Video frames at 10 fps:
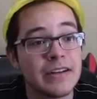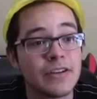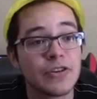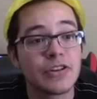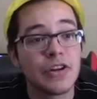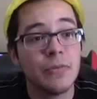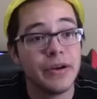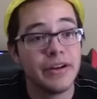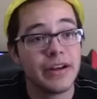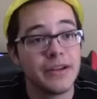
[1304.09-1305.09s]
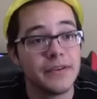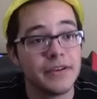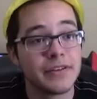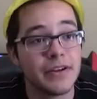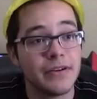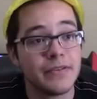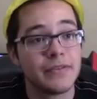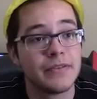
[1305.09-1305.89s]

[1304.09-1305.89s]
Trust nobody, not even yourself.